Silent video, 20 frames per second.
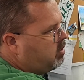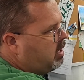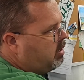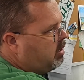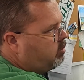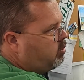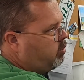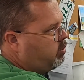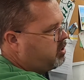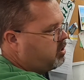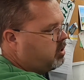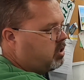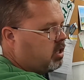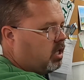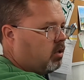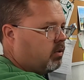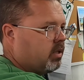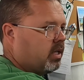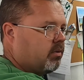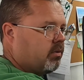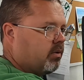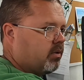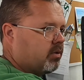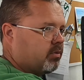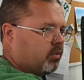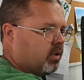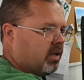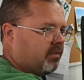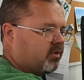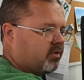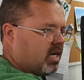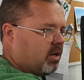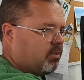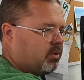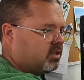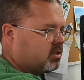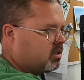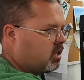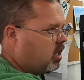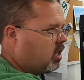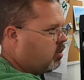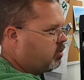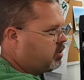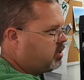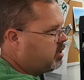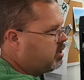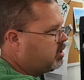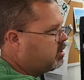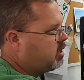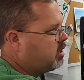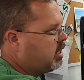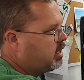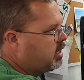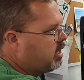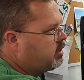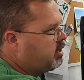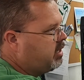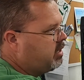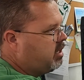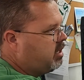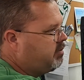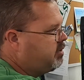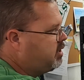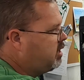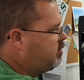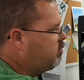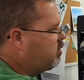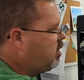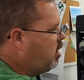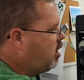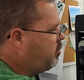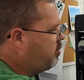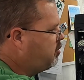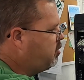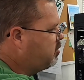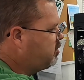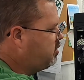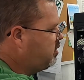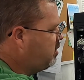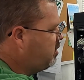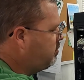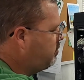I don't know what you call that. Well, I forgot what it's called in there. Now I got the DVD-ROM hooked up.